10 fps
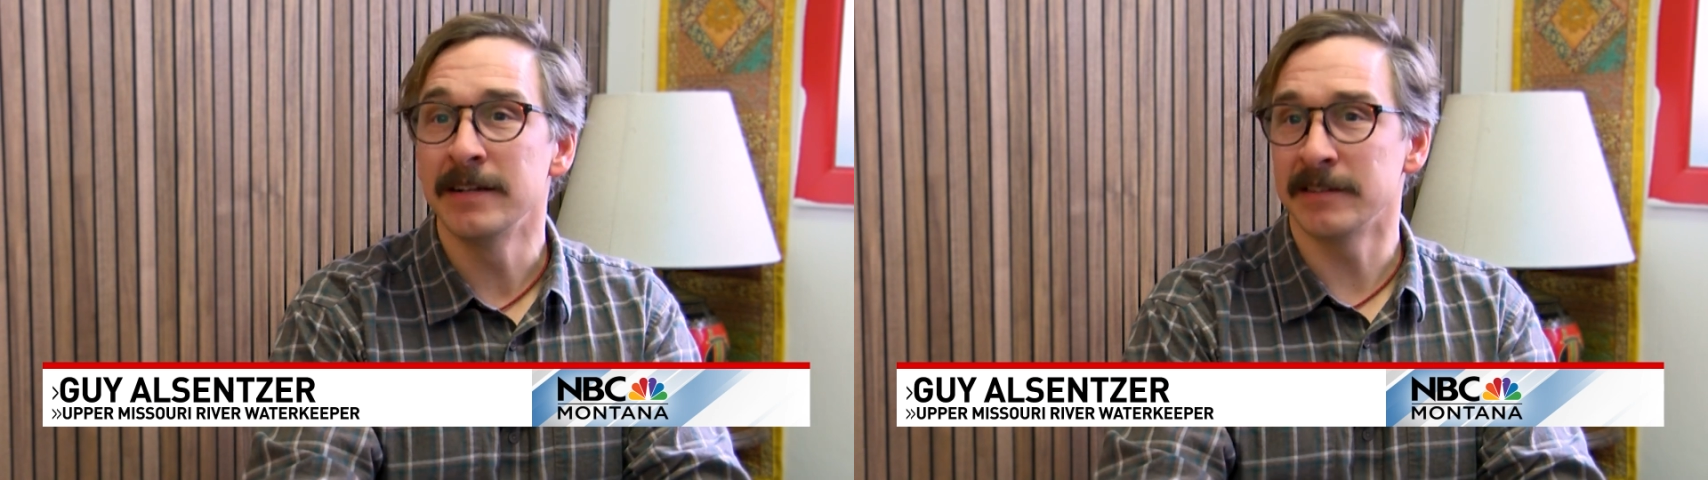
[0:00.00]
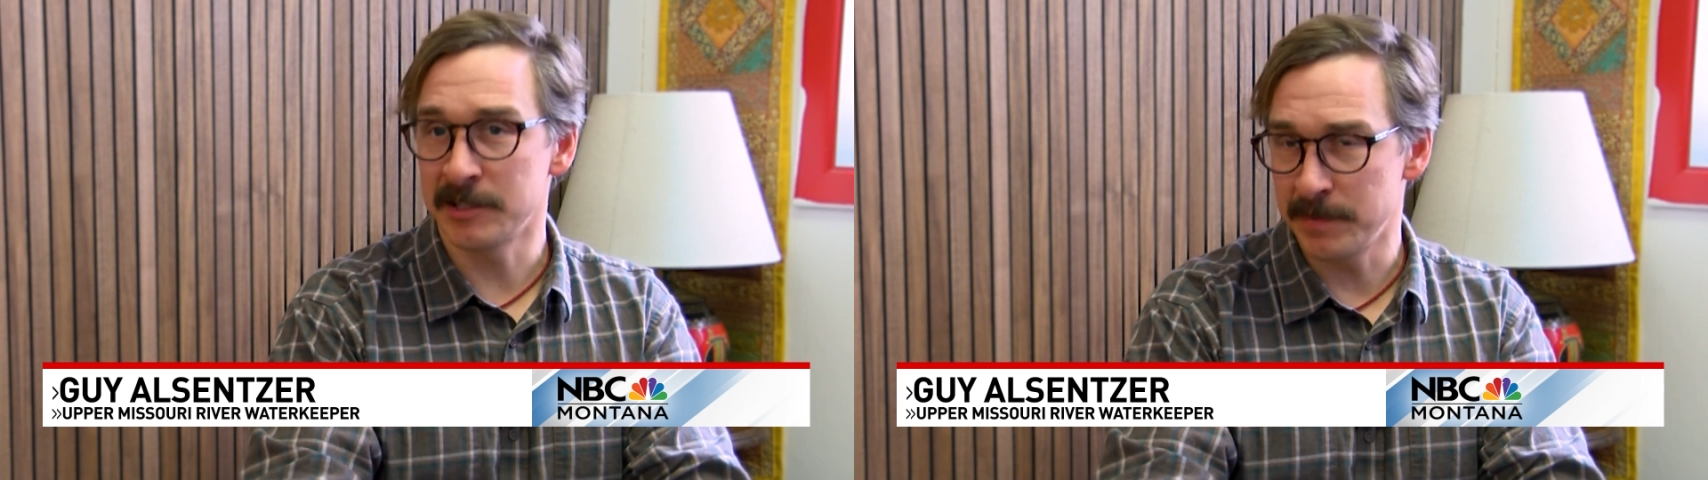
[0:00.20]

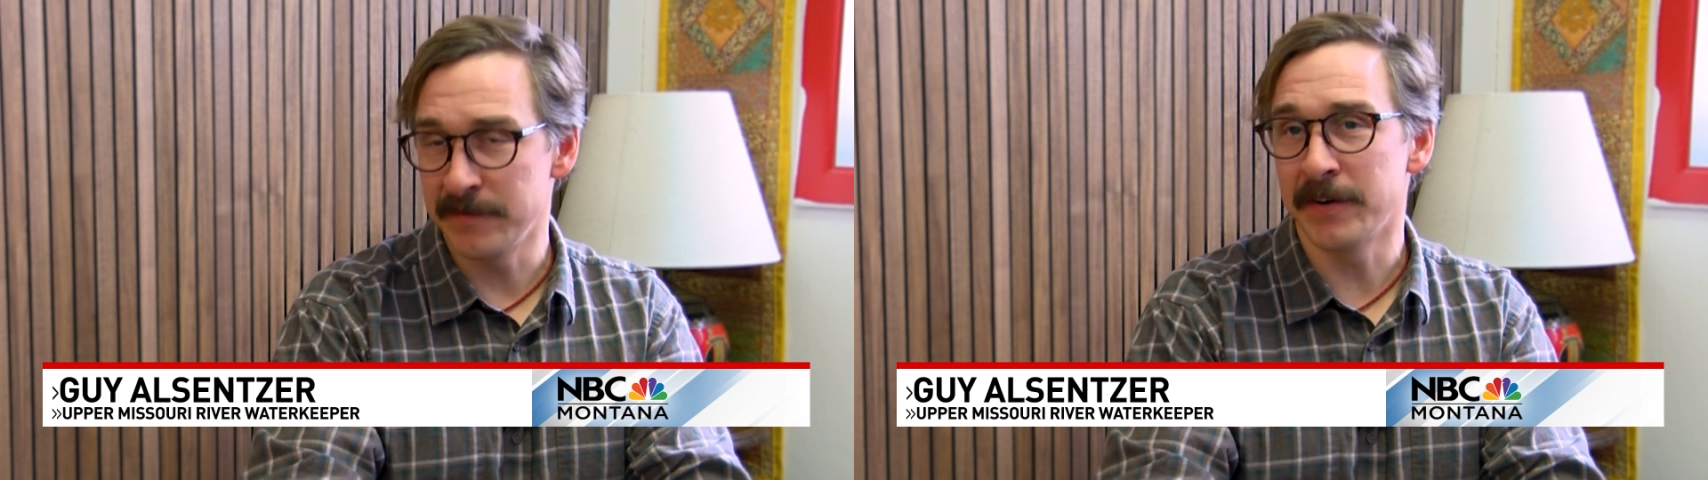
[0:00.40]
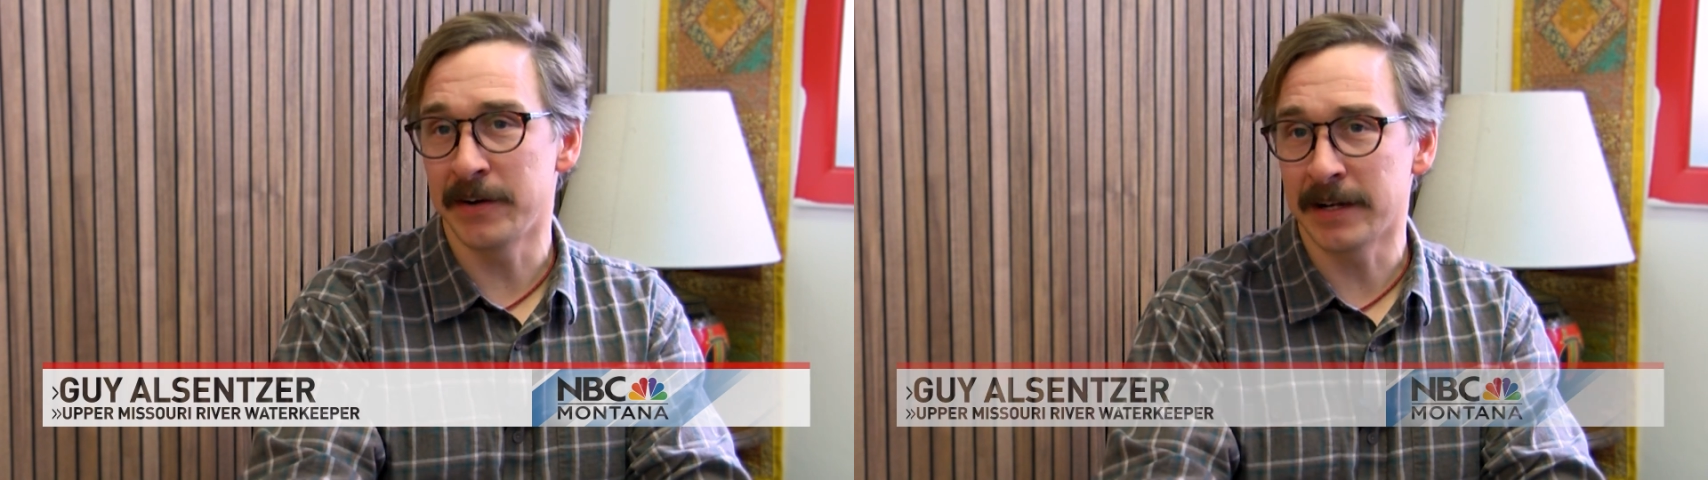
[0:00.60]
Let's be
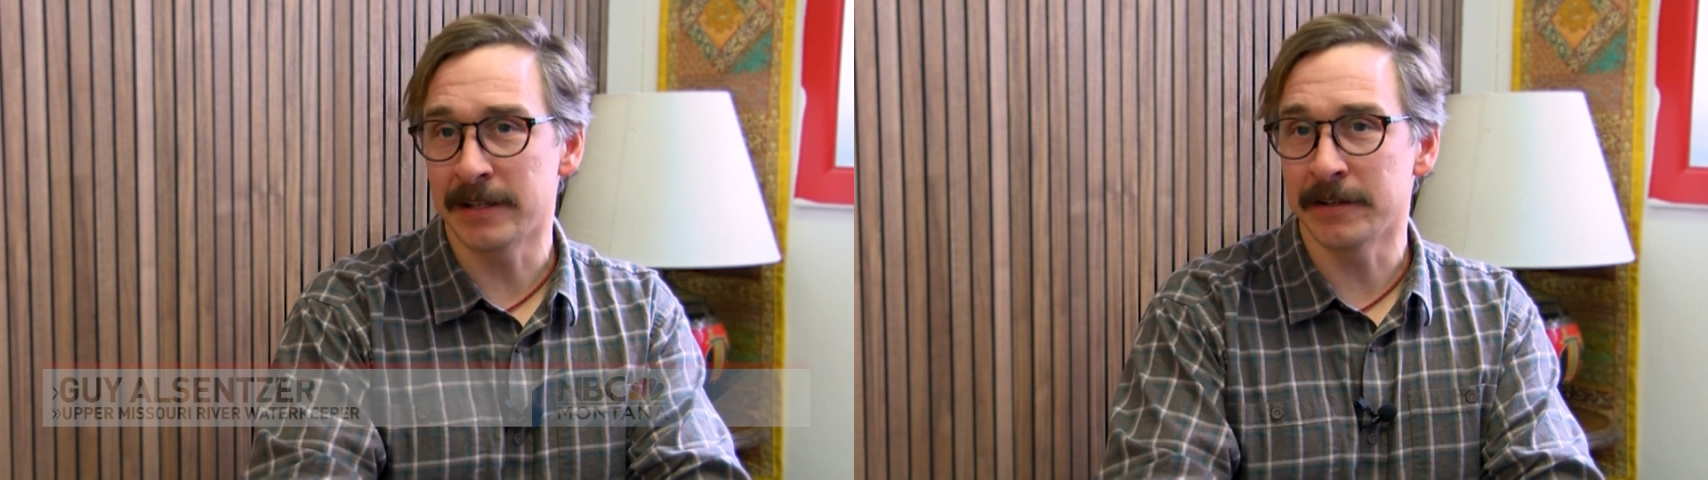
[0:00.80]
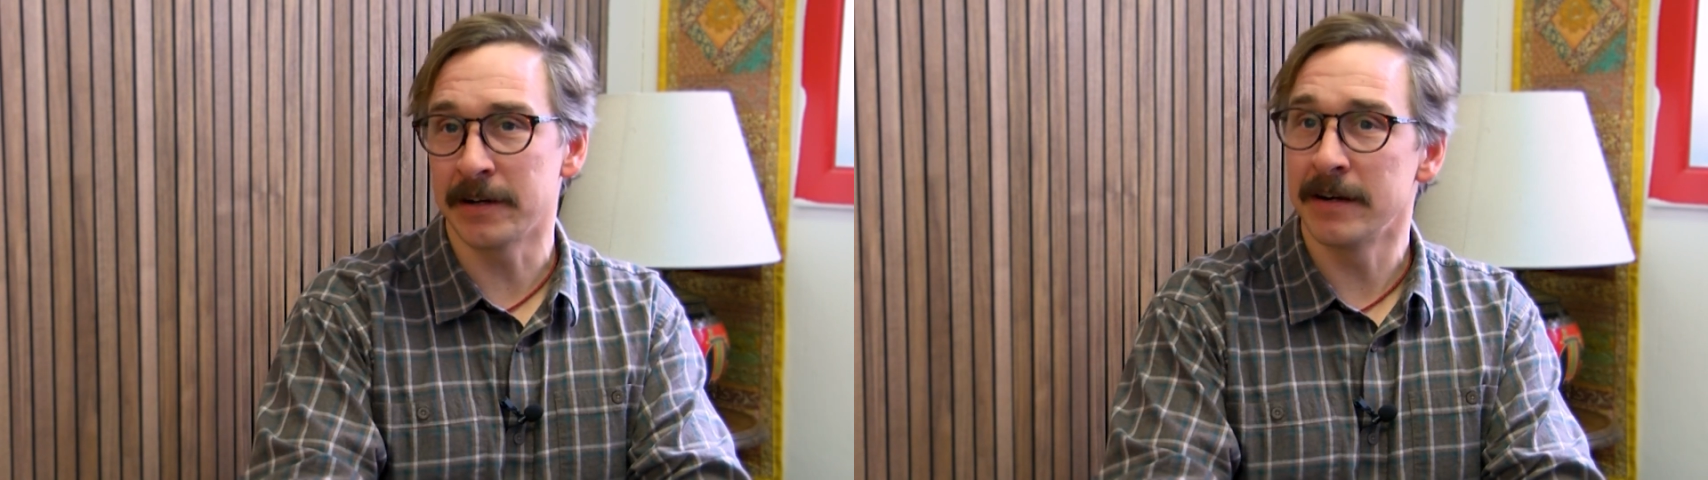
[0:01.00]
very clear.